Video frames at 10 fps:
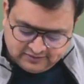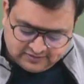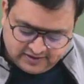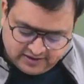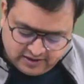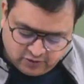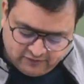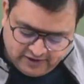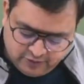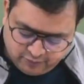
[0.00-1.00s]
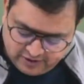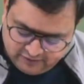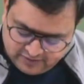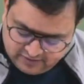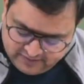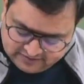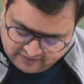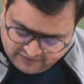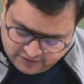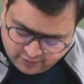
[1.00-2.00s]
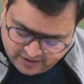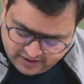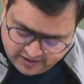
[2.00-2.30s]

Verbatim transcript: So written down value point will be somewhere over